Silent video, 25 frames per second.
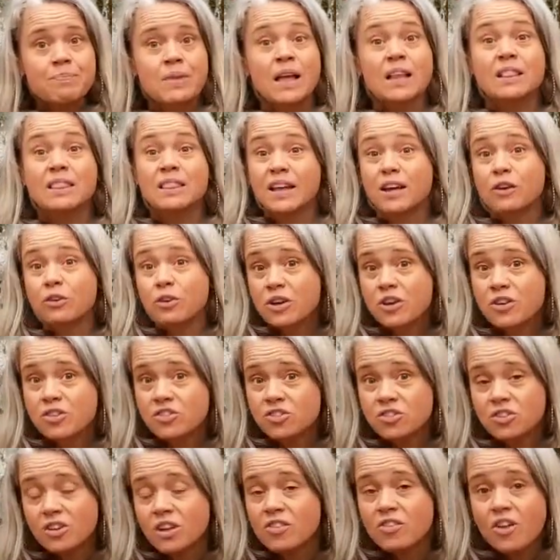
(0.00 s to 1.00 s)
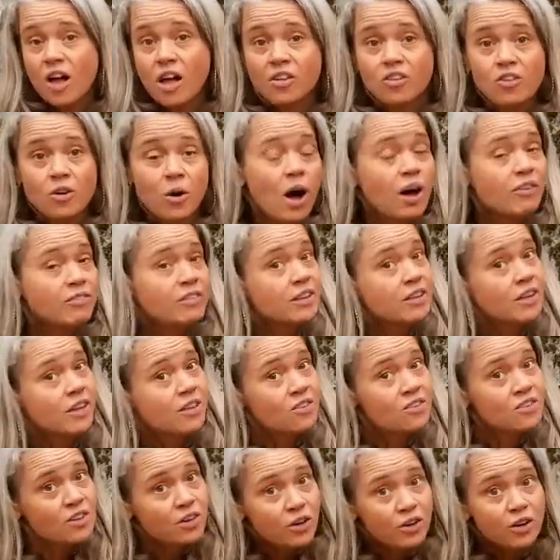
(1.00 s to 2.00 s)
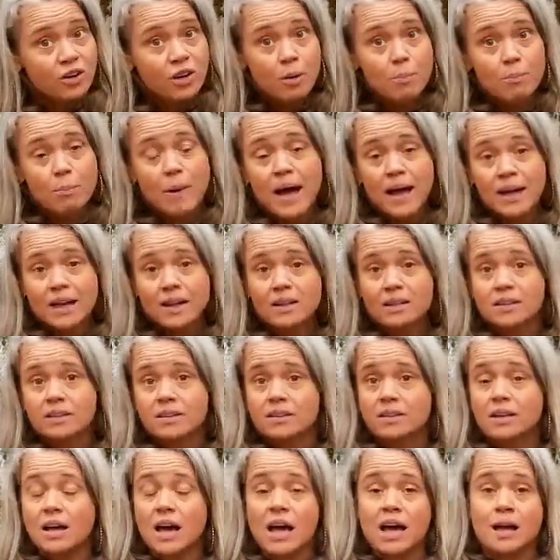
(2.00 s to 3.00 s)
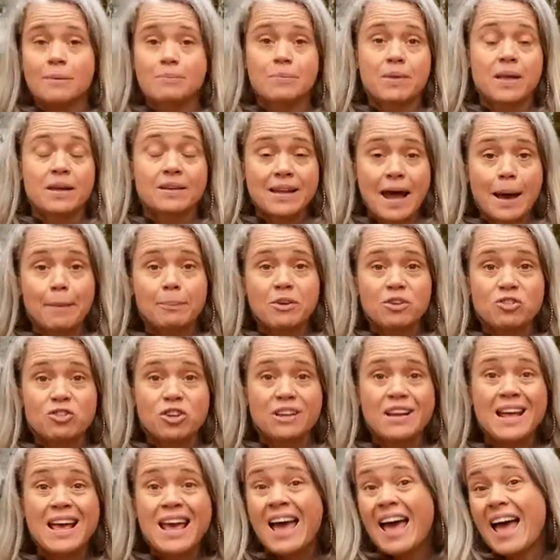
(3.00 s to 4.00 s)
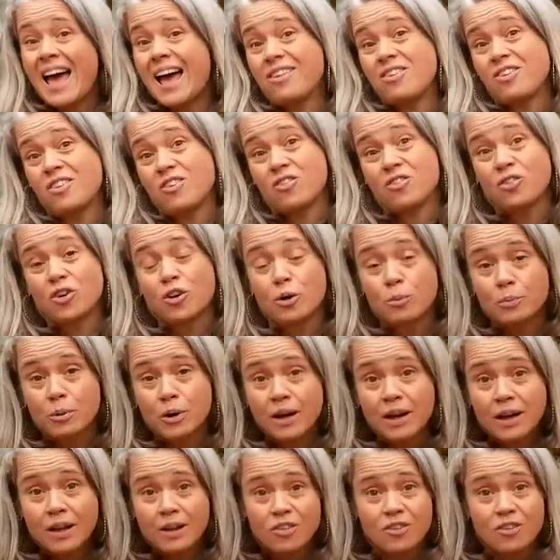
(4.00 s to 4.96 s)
Licorice is also often considered a mild um, adaptogen, as is turmeric.